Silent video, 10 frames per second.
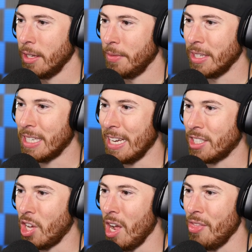This guy's
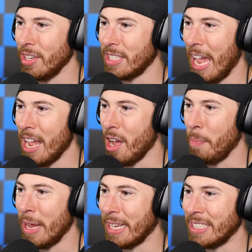cutting this cake up
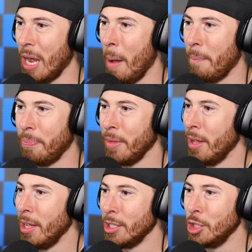like it's a
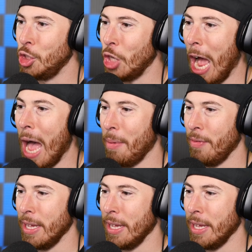job of